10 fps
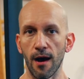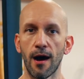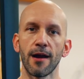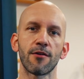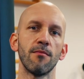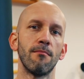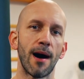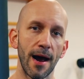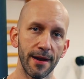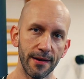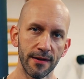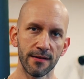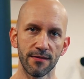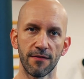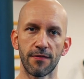I
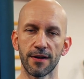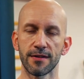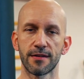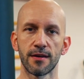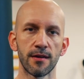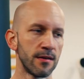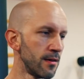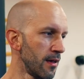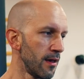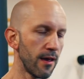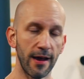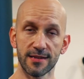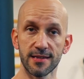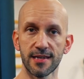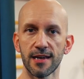combine different
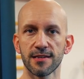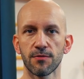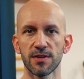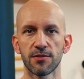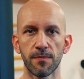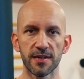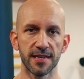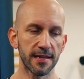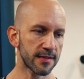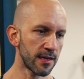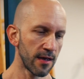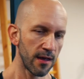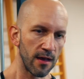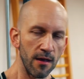exercises with supersets.